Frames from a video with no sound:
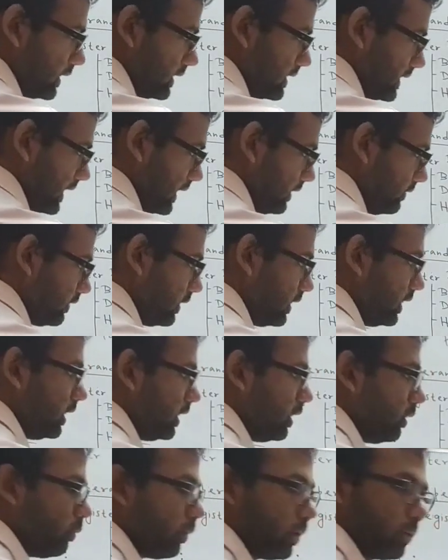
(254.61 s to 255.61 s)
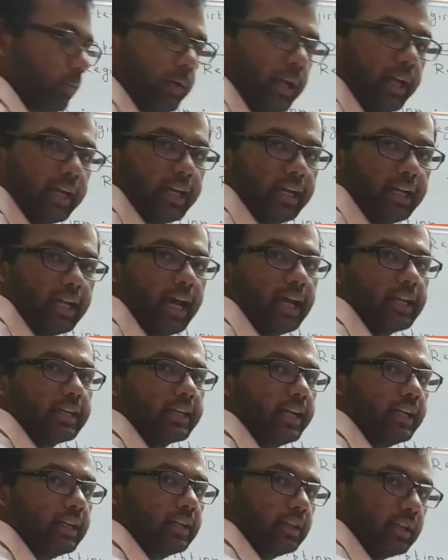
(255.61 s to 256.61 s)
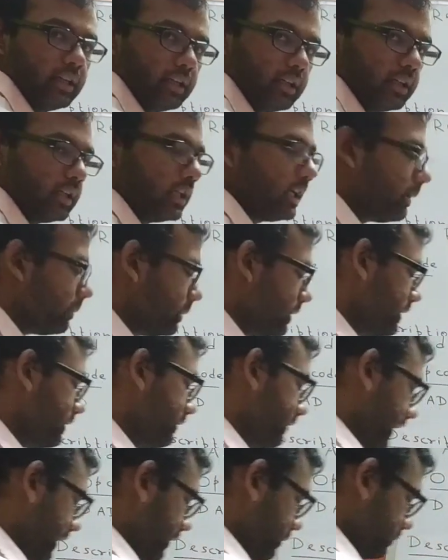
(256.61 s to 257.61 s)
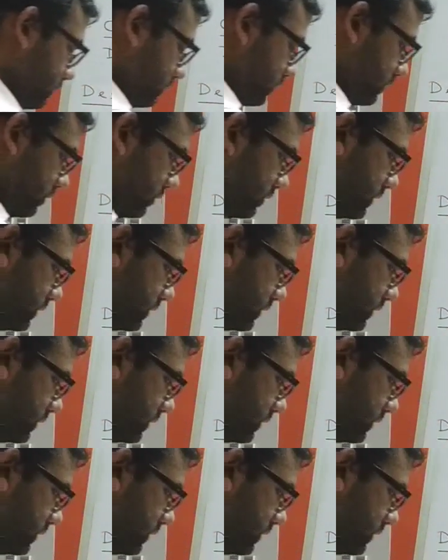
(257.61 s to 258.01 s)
itself, what will I get? I'll get double the value. So